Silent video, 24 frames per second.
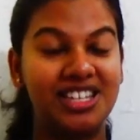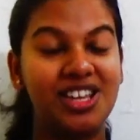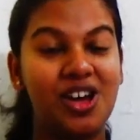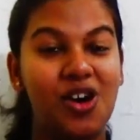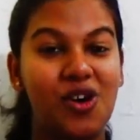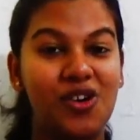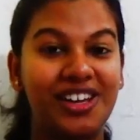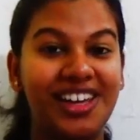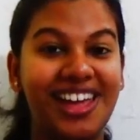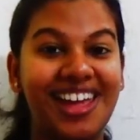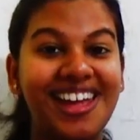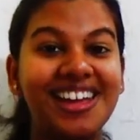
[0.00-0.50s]

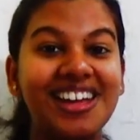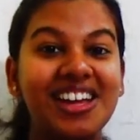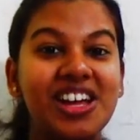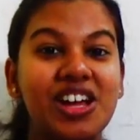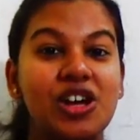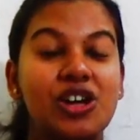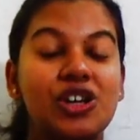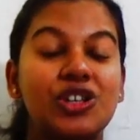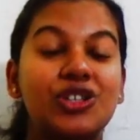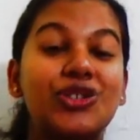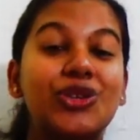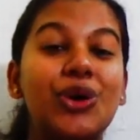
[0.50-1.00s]
Okay,
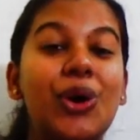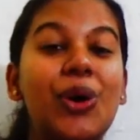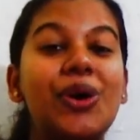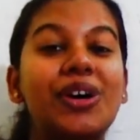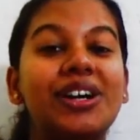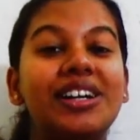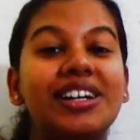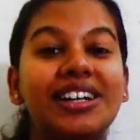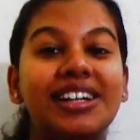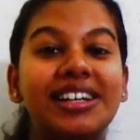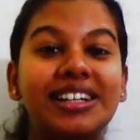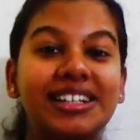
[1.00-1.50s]
so
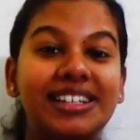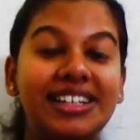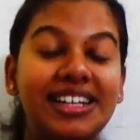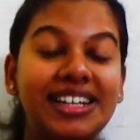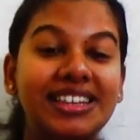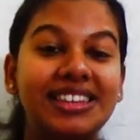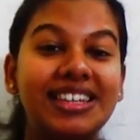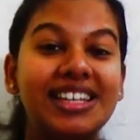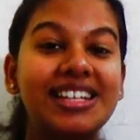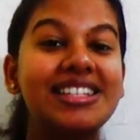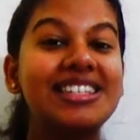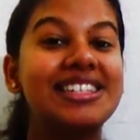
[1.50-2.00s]
till
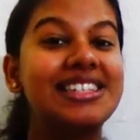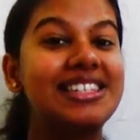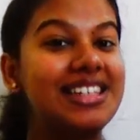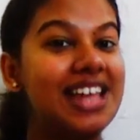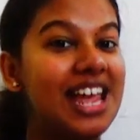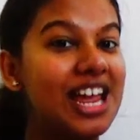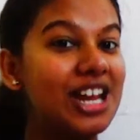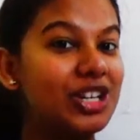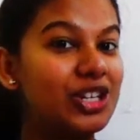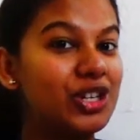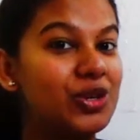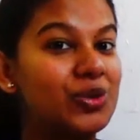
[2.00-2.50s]
then
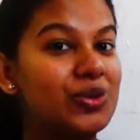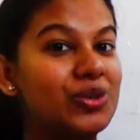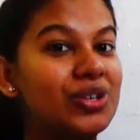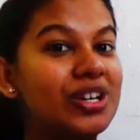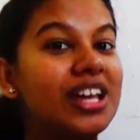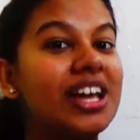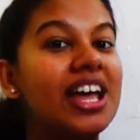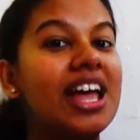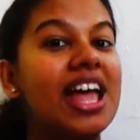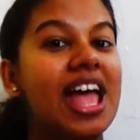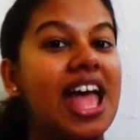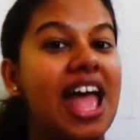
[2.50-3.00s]
stay tuned
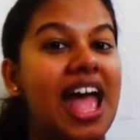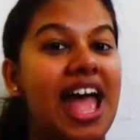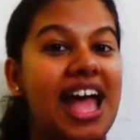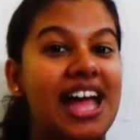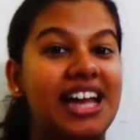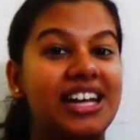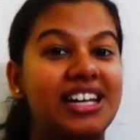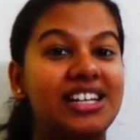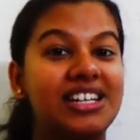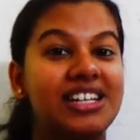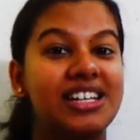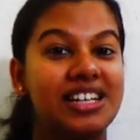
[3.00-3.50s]

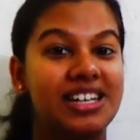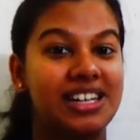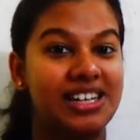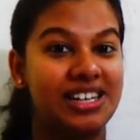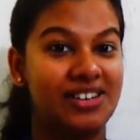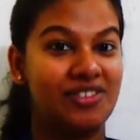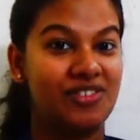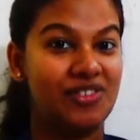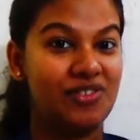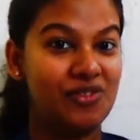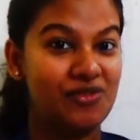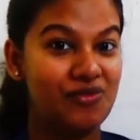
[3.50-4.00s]
and
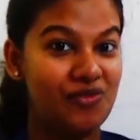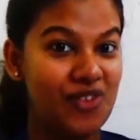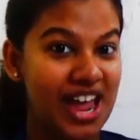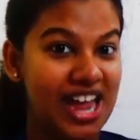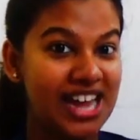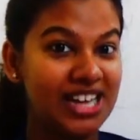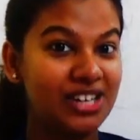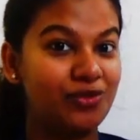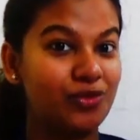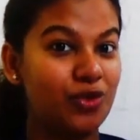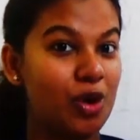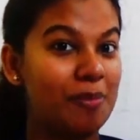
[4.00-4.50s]

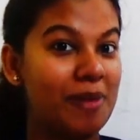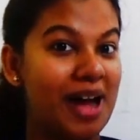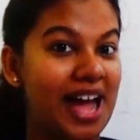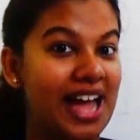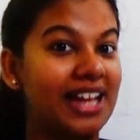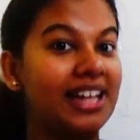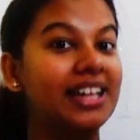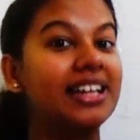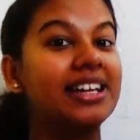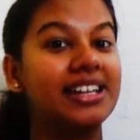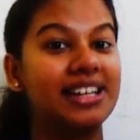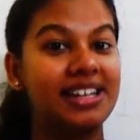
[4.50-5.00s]
wait for my
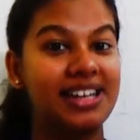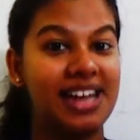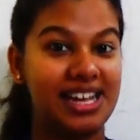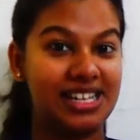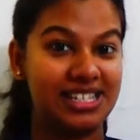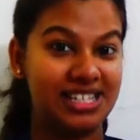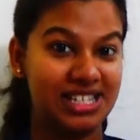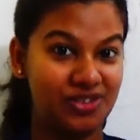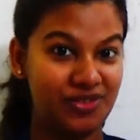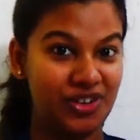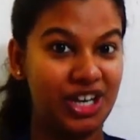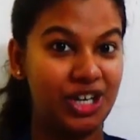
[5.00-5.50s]
next
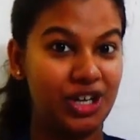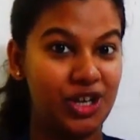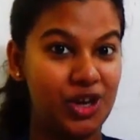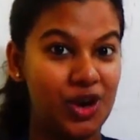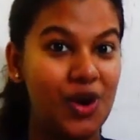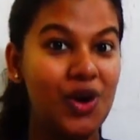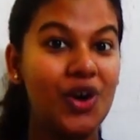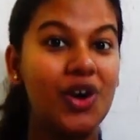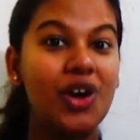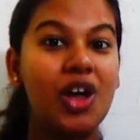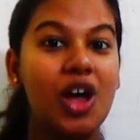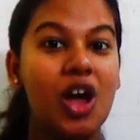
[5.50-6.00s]

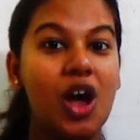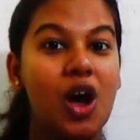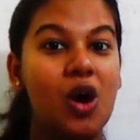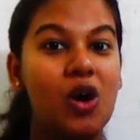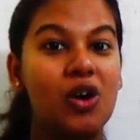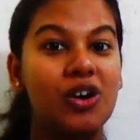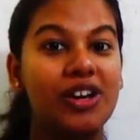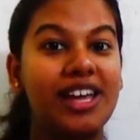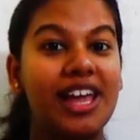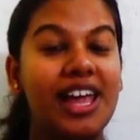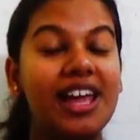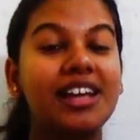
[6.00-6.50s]
video.
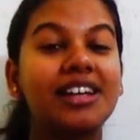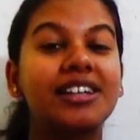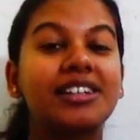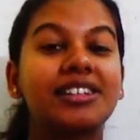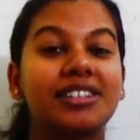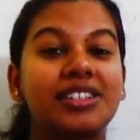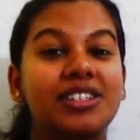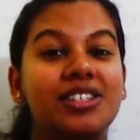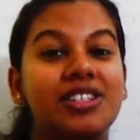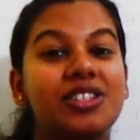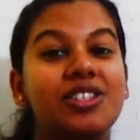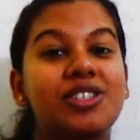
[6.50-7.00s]
Okay,
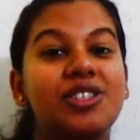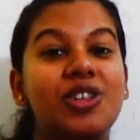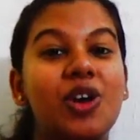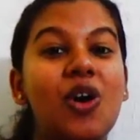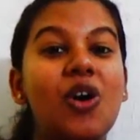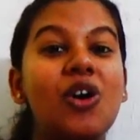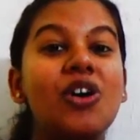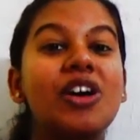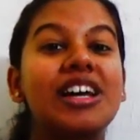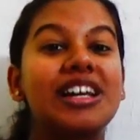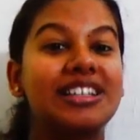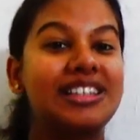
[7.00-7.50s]
so
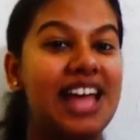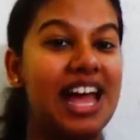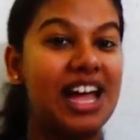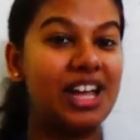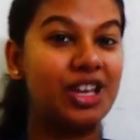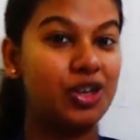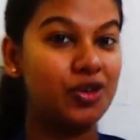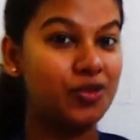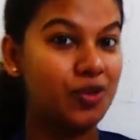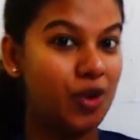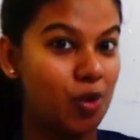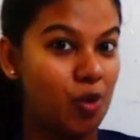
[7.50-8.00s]
thank
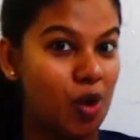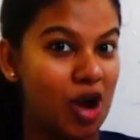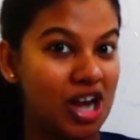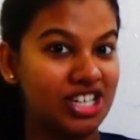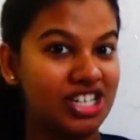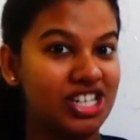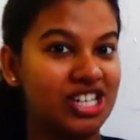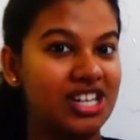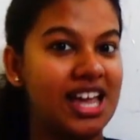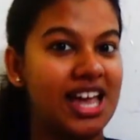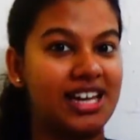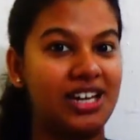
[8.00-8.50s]
you for
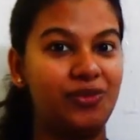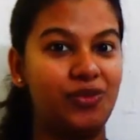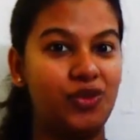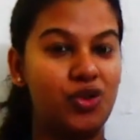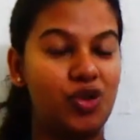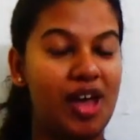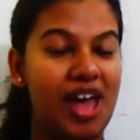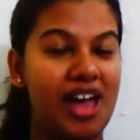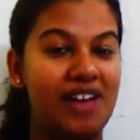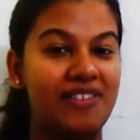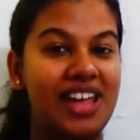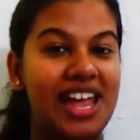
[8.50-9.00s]
watching, and if you
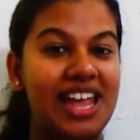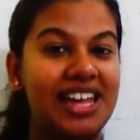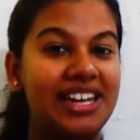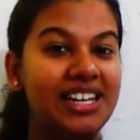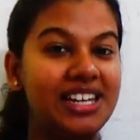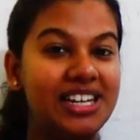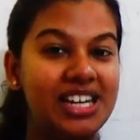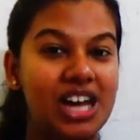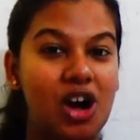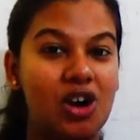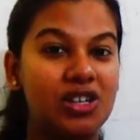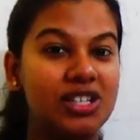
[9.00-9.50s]
have any
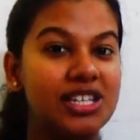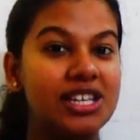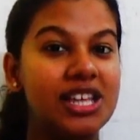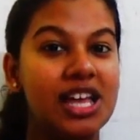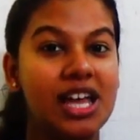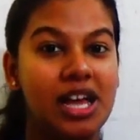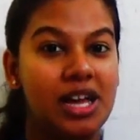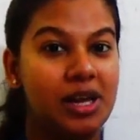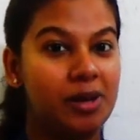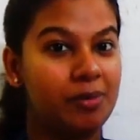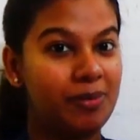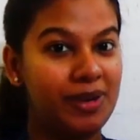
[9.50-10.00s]
doubts,
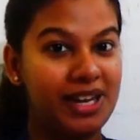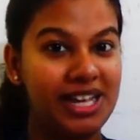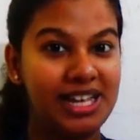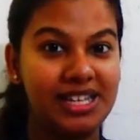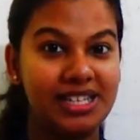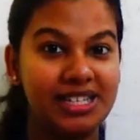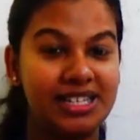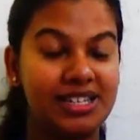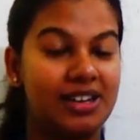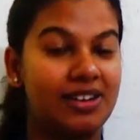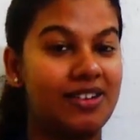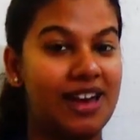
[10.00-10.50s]
please
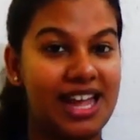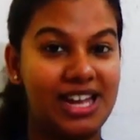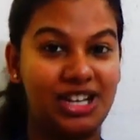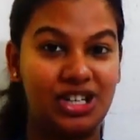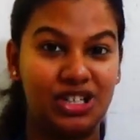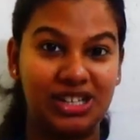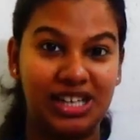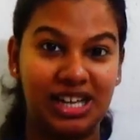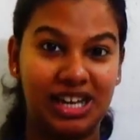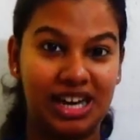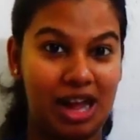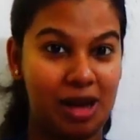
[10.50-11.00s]
write in
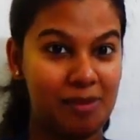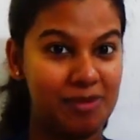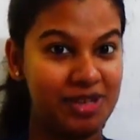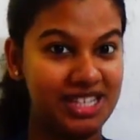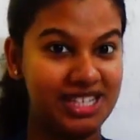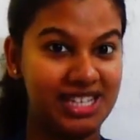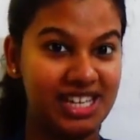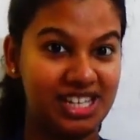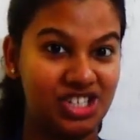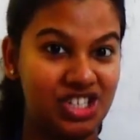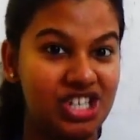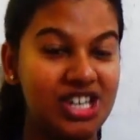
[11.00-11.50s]
the comment
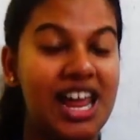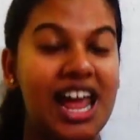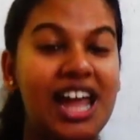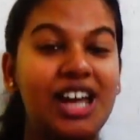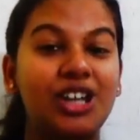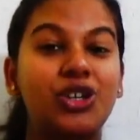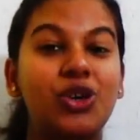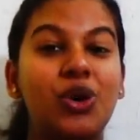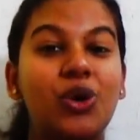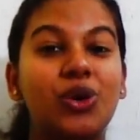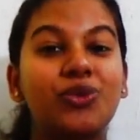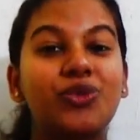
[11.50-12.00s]
section, and
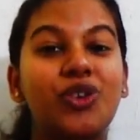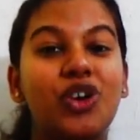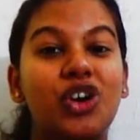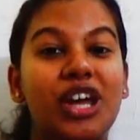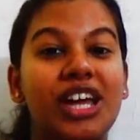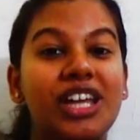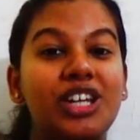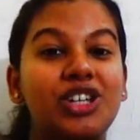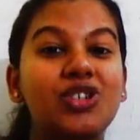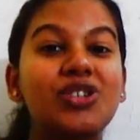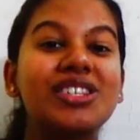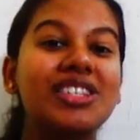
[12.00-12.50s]
don't
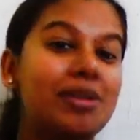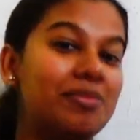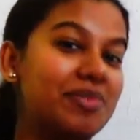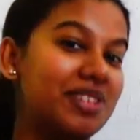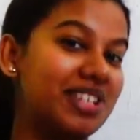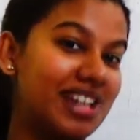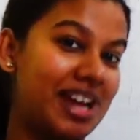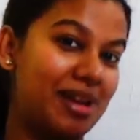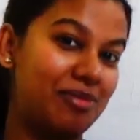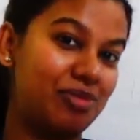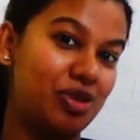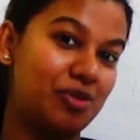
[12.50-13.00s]
forget to
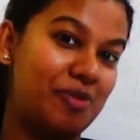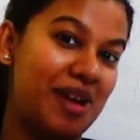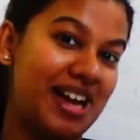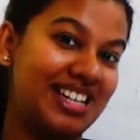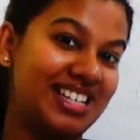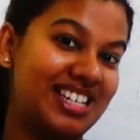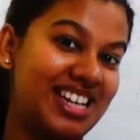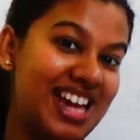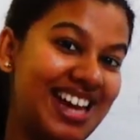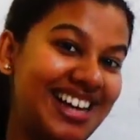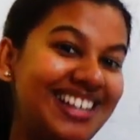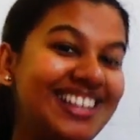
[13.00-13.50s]
subscribe to my
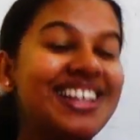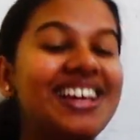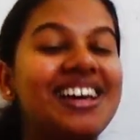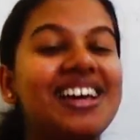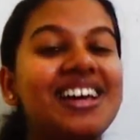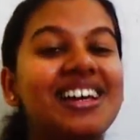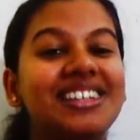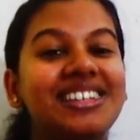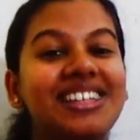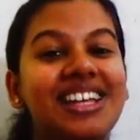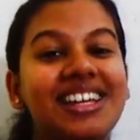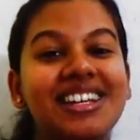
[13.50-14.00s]
channel,
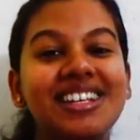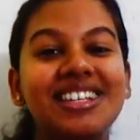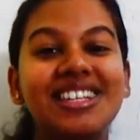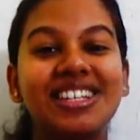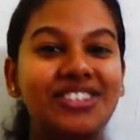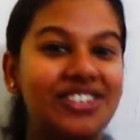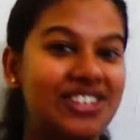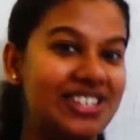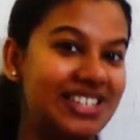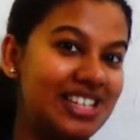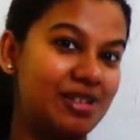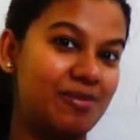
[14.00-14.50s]
that is
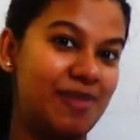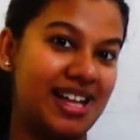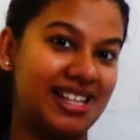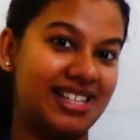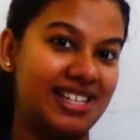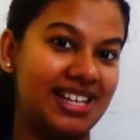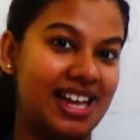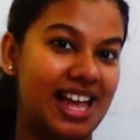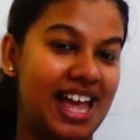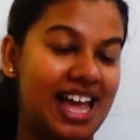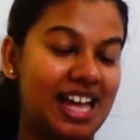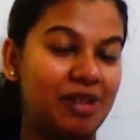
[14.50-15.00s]
KRISY'S Maths
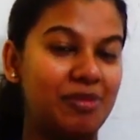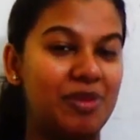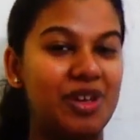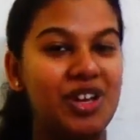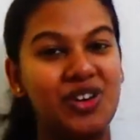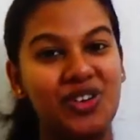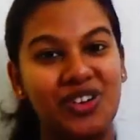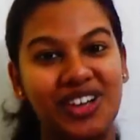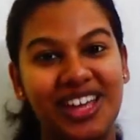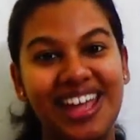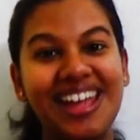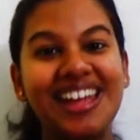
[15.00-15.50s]
Academy.
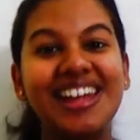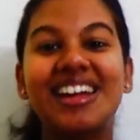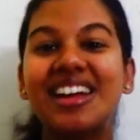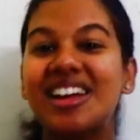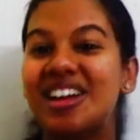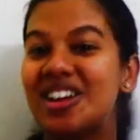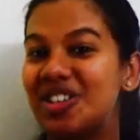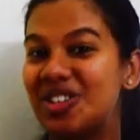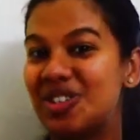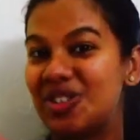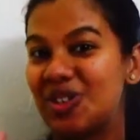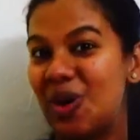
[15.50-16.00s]
Okay,
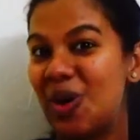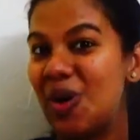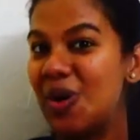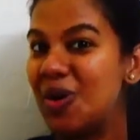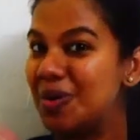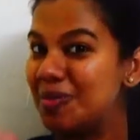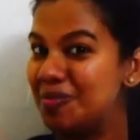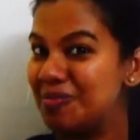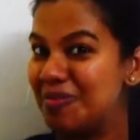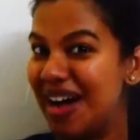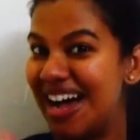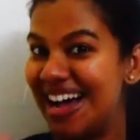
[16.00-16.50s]
so
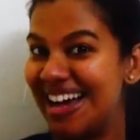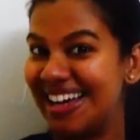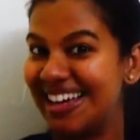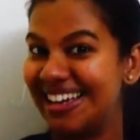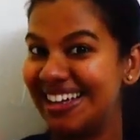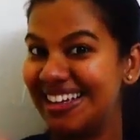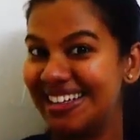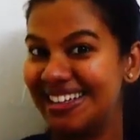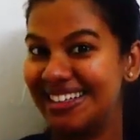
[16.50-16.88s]
bye.